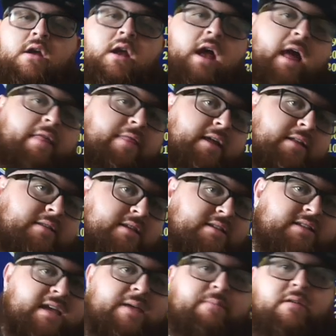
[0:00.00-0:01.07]
And then this
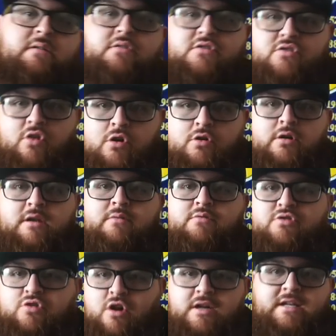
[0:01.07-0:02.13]
game, he started, he was
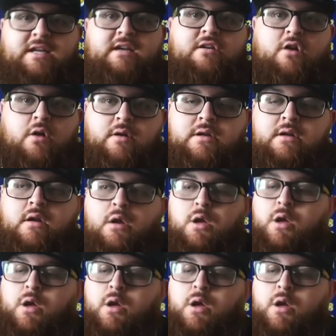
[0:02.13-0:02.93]
trying to get going,